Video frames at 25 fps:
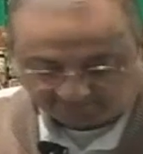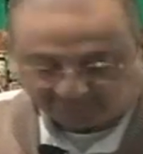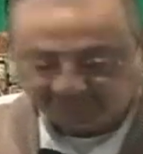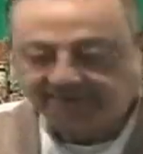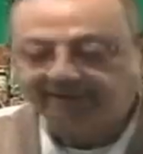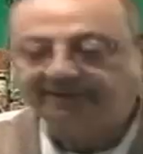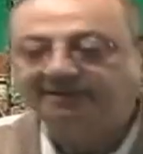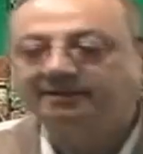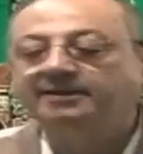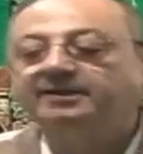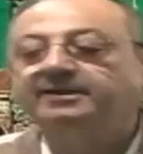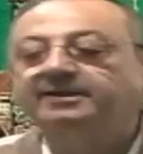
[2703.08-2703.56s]

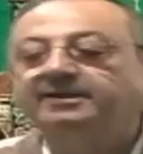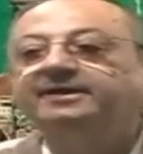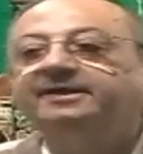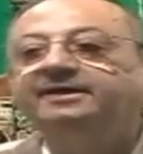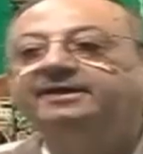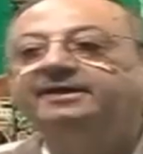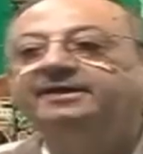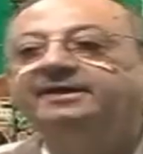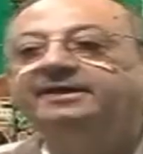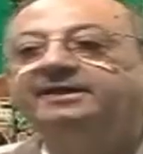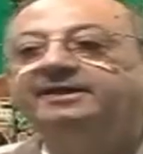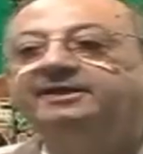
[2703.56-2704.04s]
min
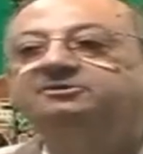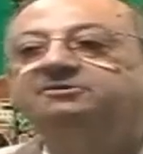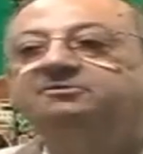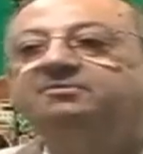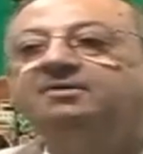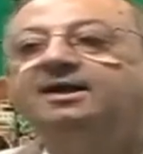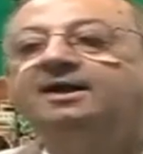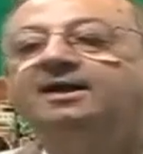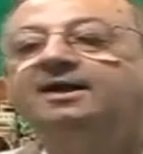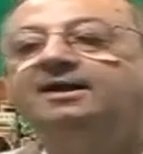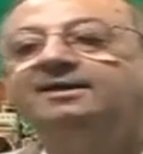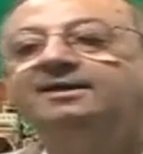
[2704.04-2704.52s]

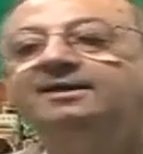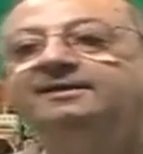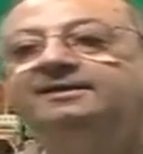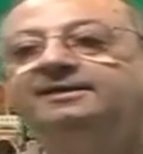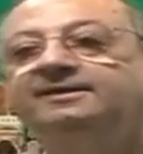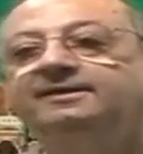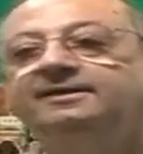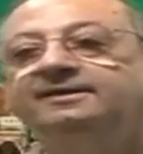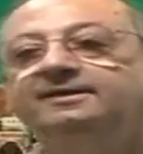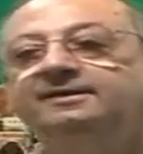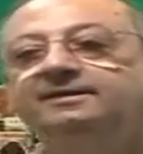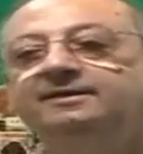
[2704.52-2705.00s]

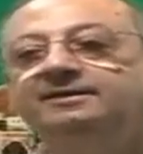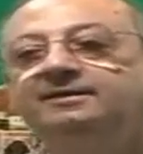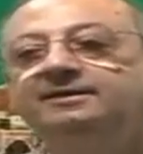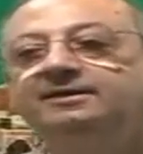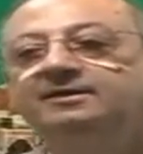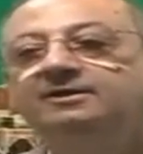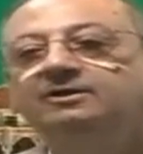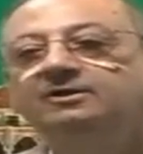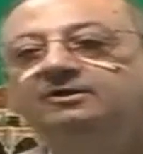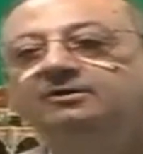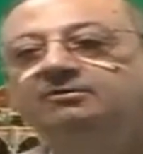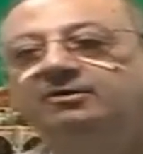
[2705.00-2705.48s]
Ijmali.
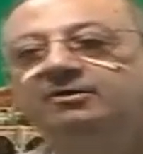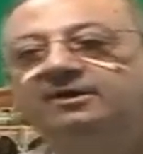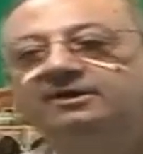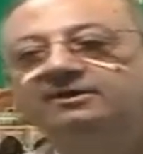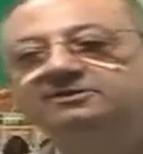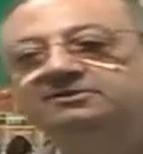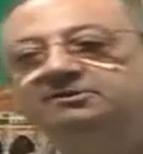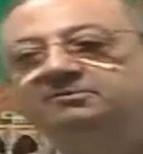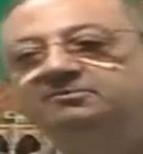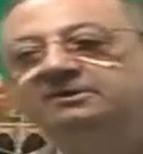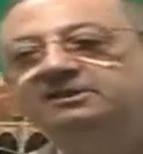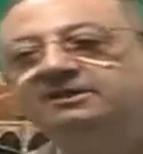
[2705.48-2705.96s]
What
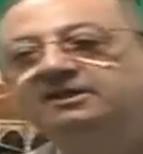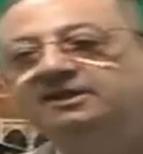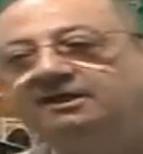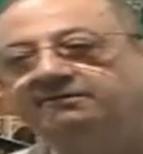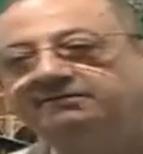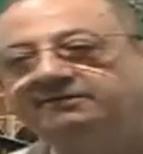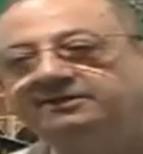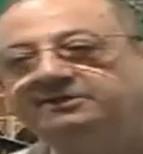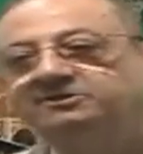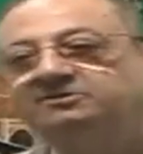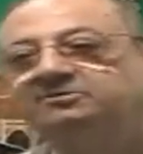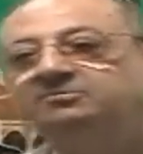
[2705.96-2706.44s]
is the meaning
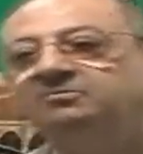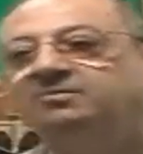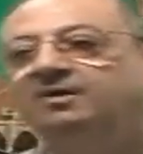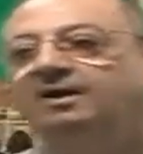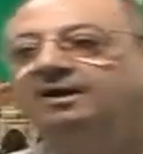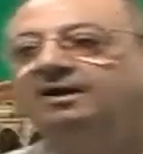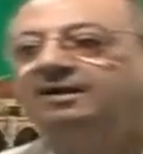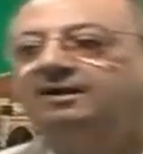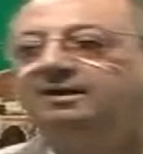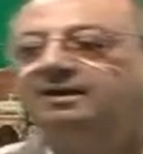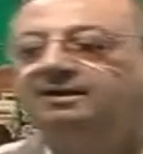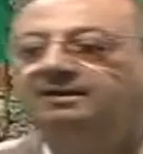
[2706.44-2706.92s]
of
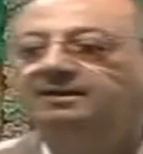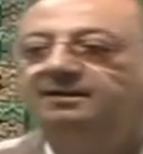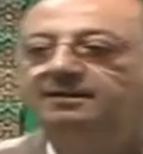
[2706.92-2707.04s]
Ijmal?